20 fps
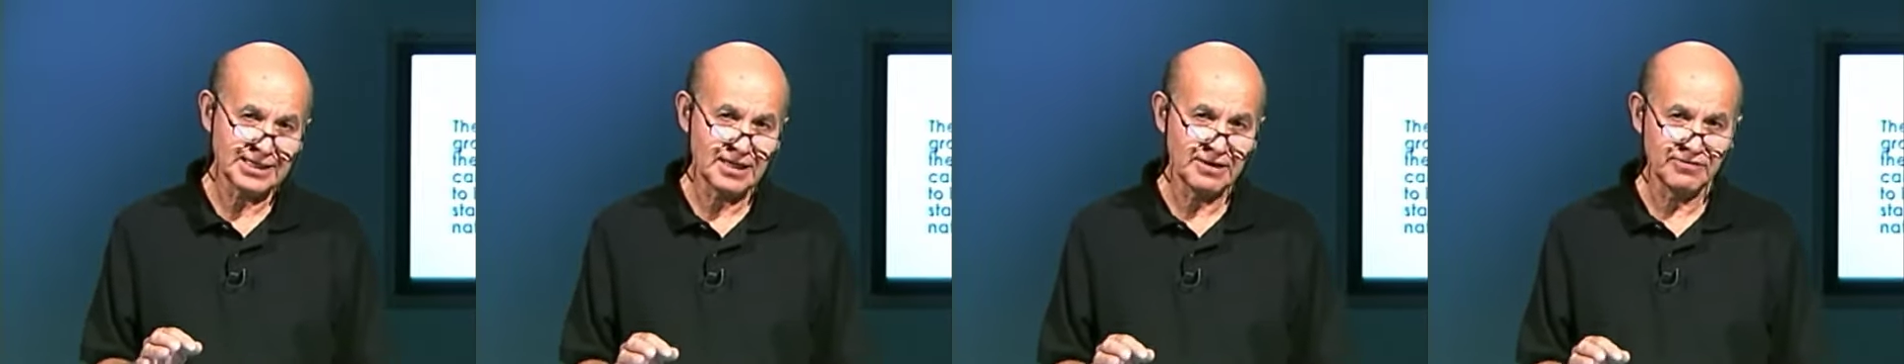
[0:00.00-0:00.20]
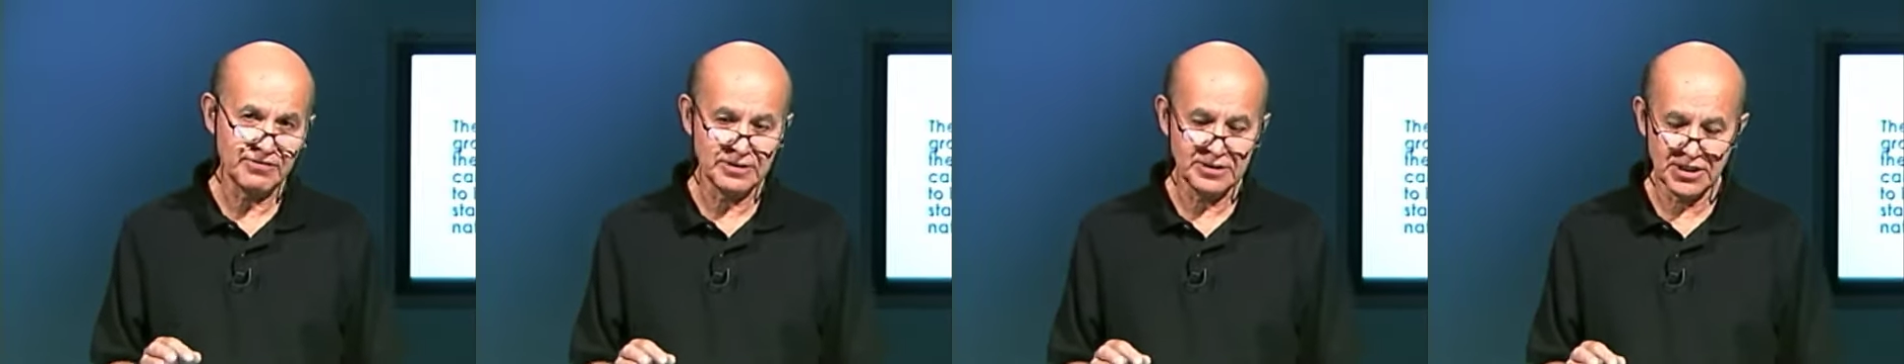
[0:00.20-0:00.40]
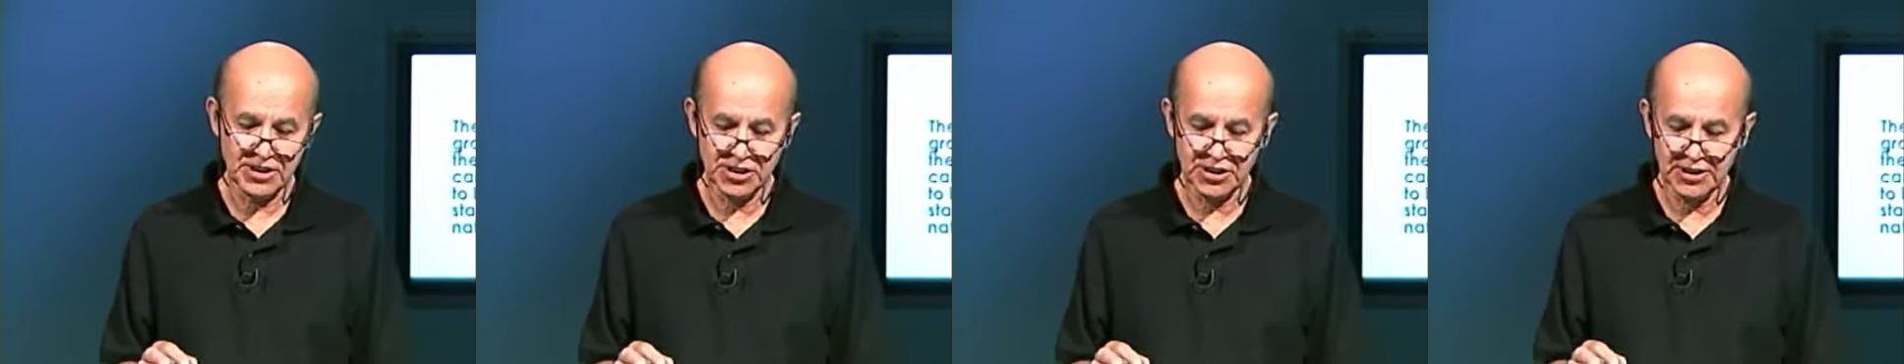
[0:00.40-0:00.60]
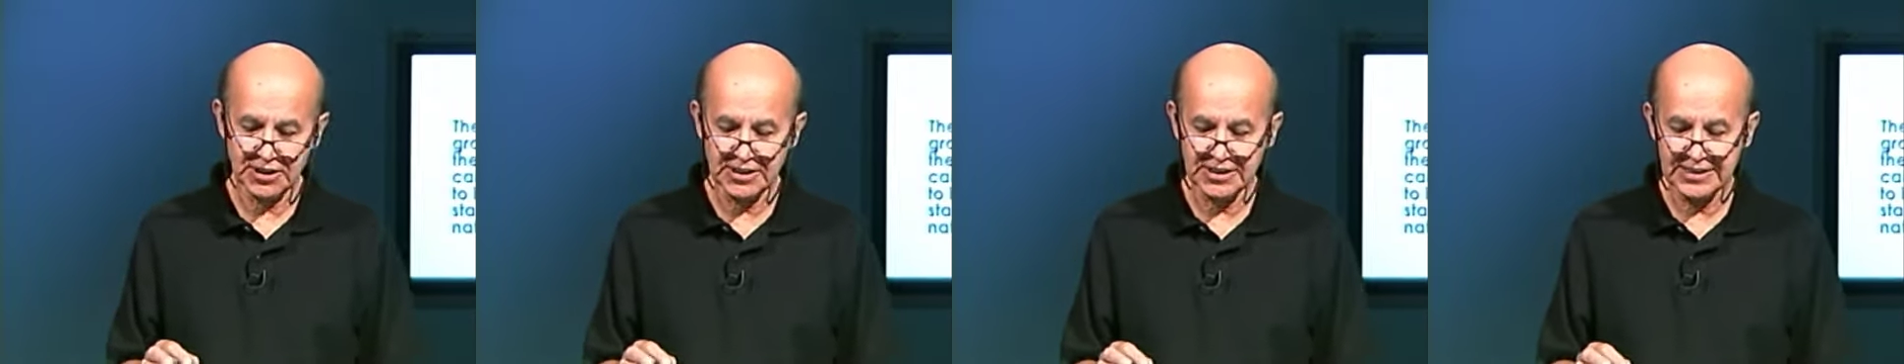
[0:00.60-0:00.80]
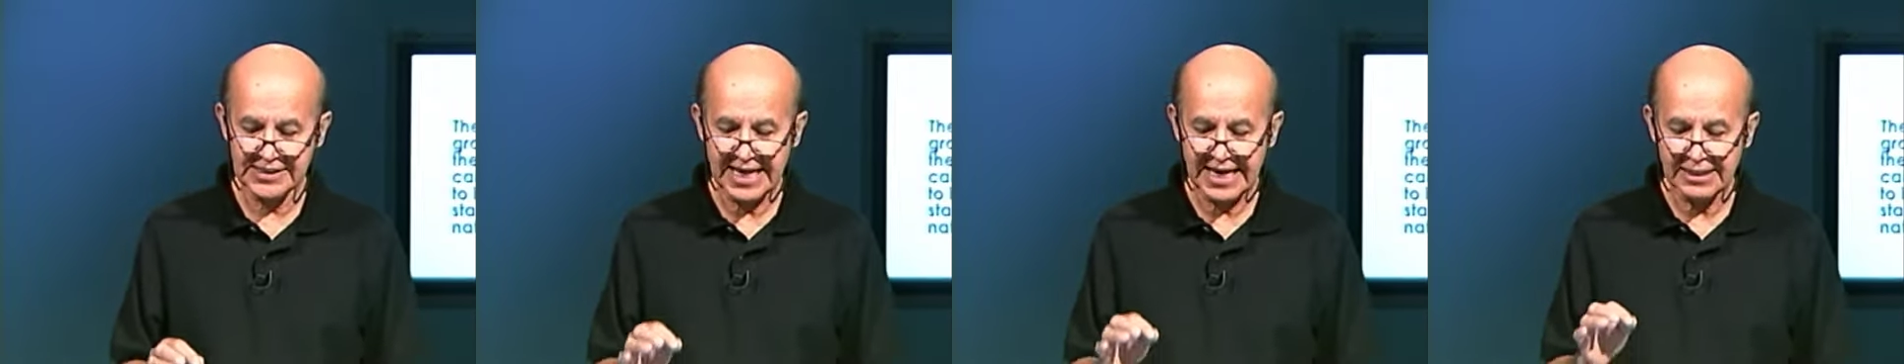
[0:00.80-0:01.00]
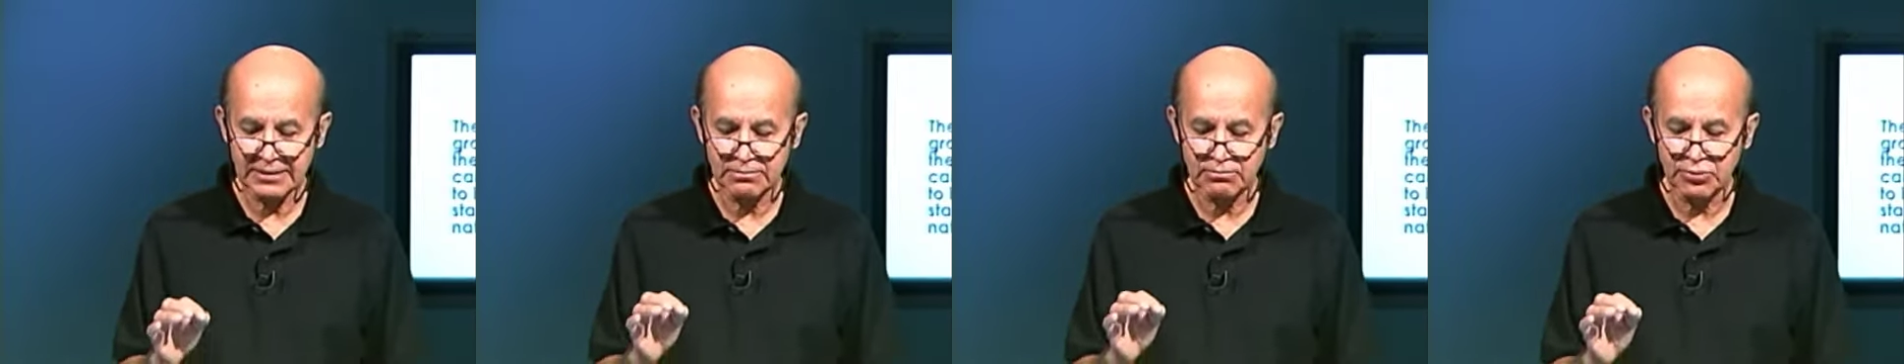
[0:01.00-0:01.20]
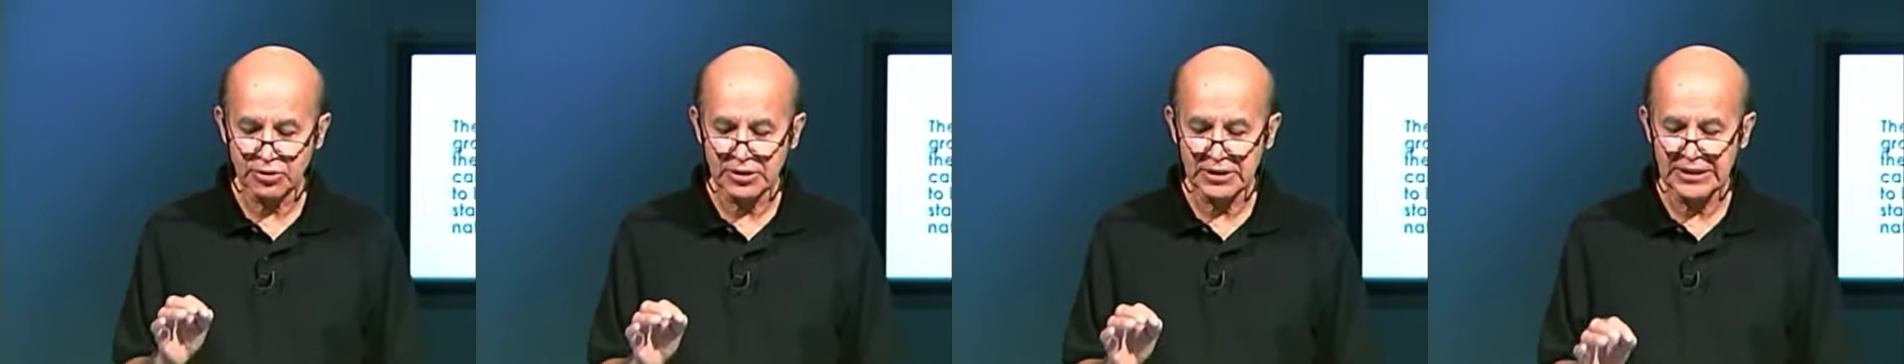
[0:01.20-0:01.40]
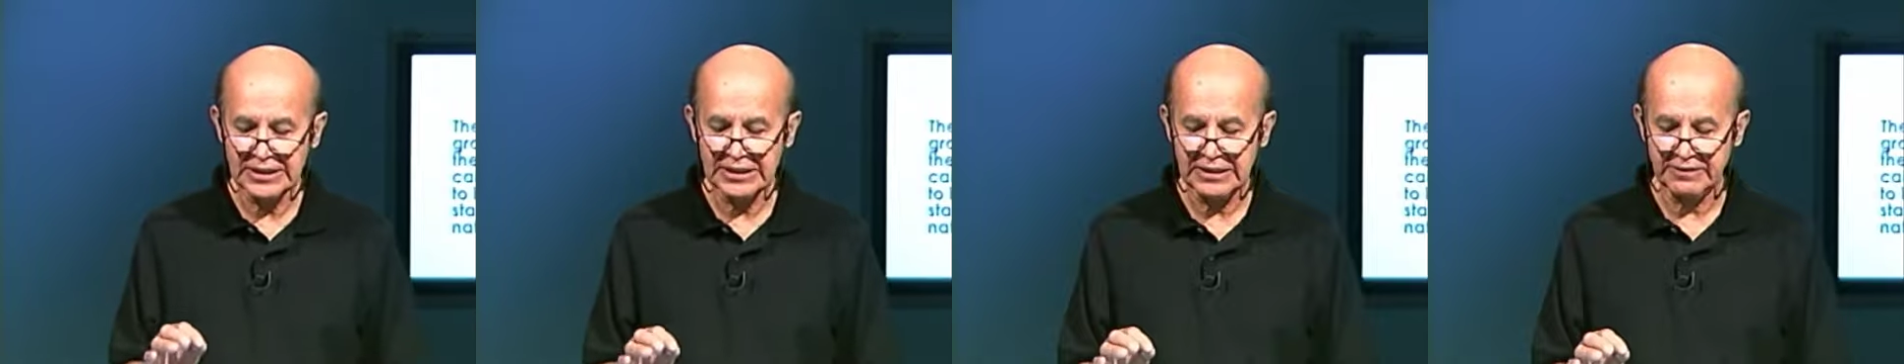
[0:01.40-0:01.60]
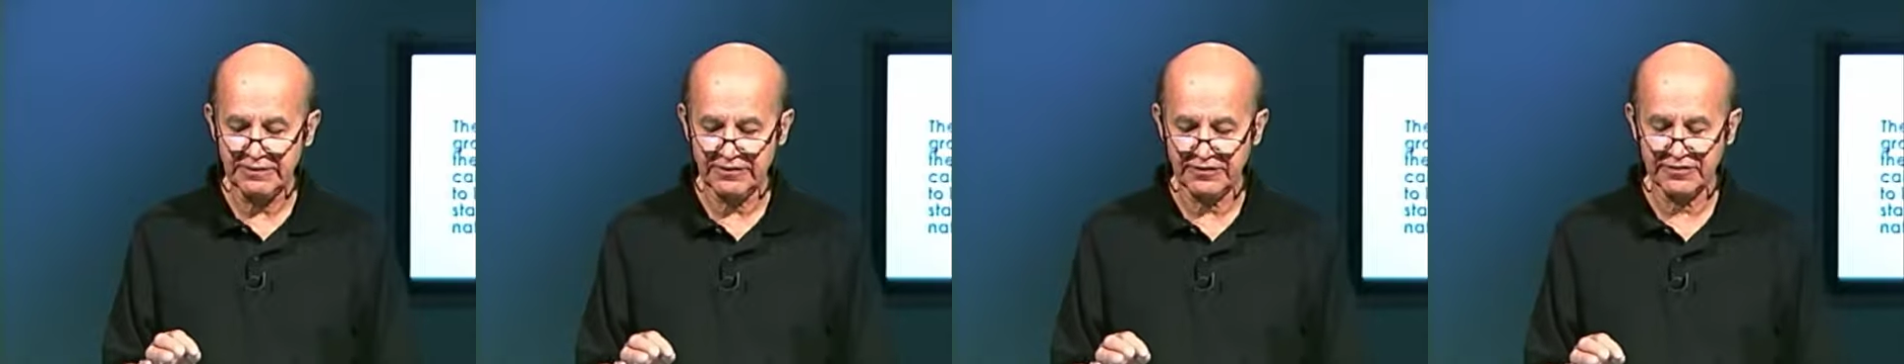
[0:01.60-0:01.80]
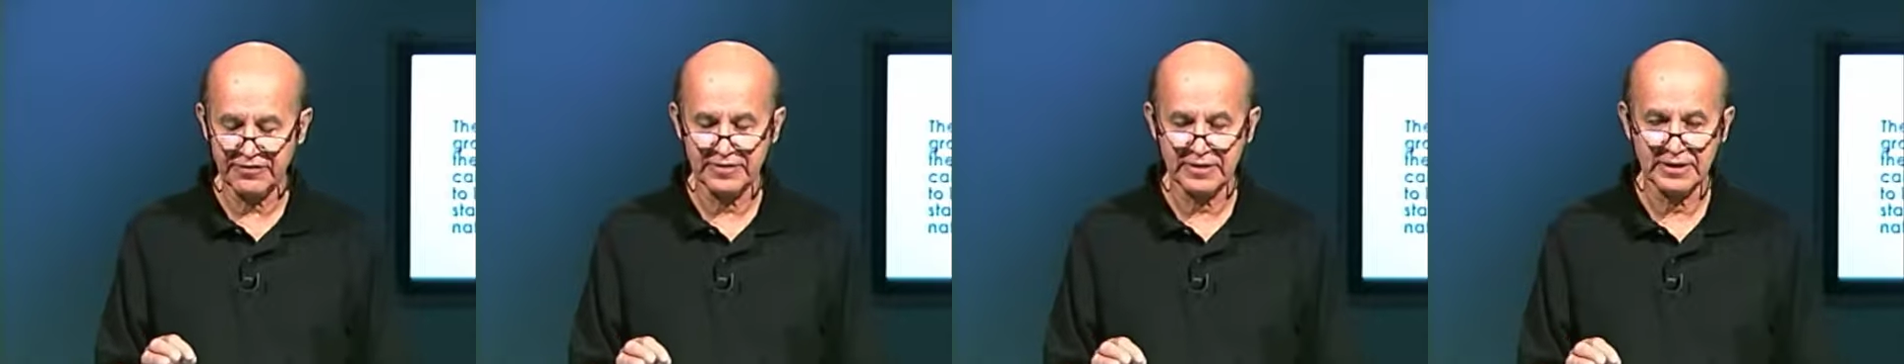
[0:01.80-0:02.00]
definition is that
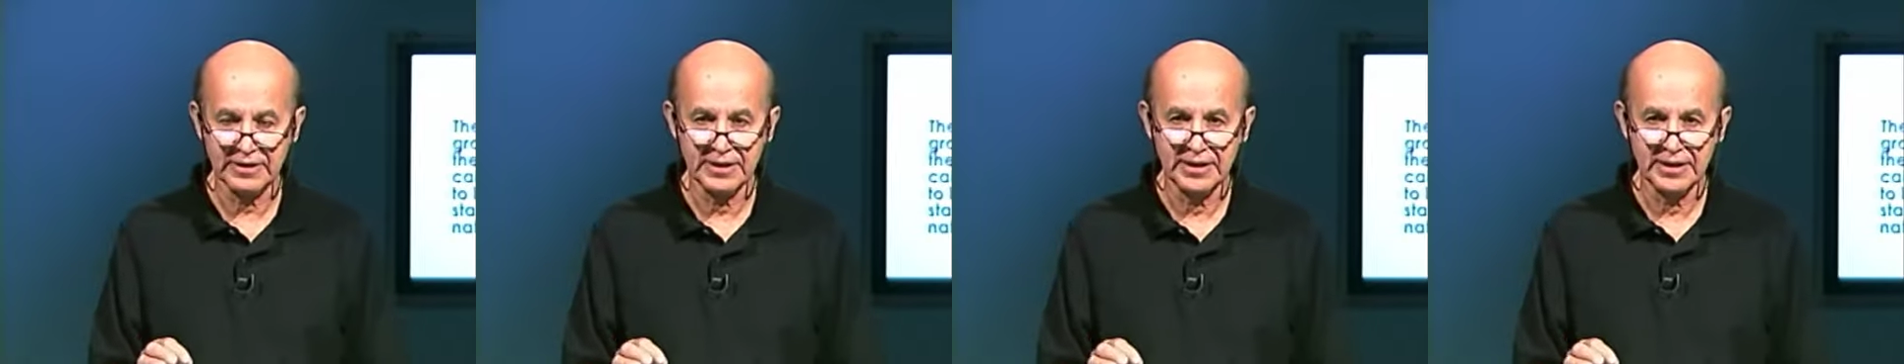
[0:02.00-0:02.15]
belief.